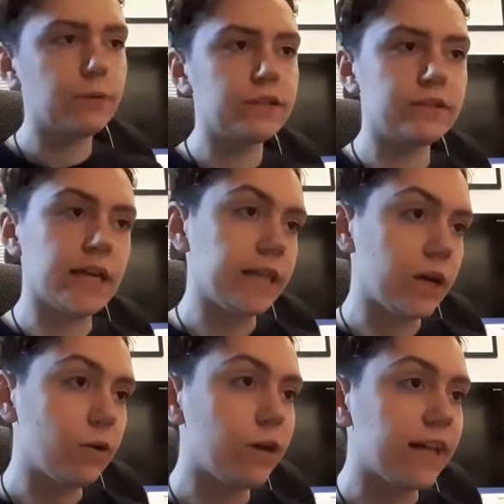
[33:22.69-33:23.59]
I would say
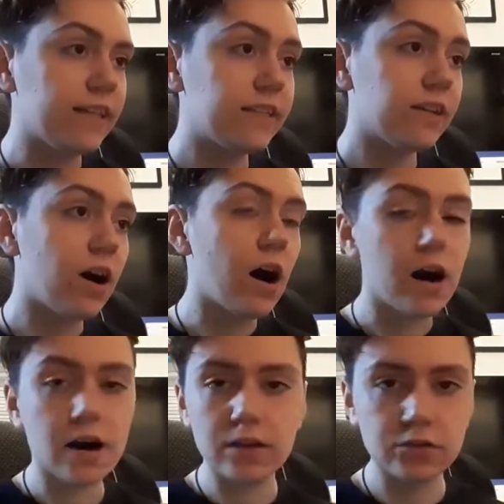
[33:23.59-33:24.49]
though, it's a
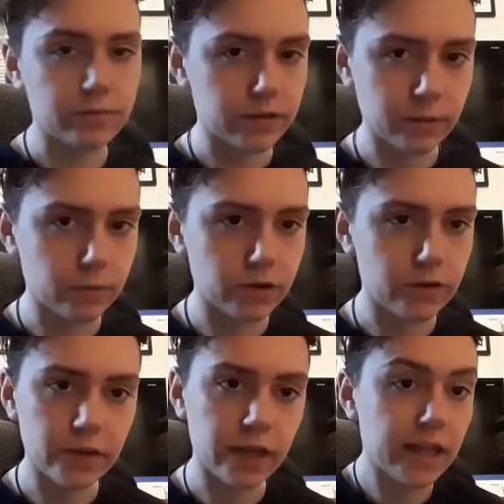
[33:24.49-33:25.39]
hundred percent
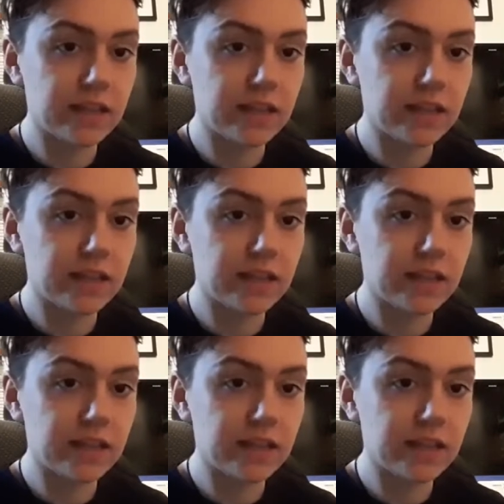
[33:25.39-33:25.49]
worth it.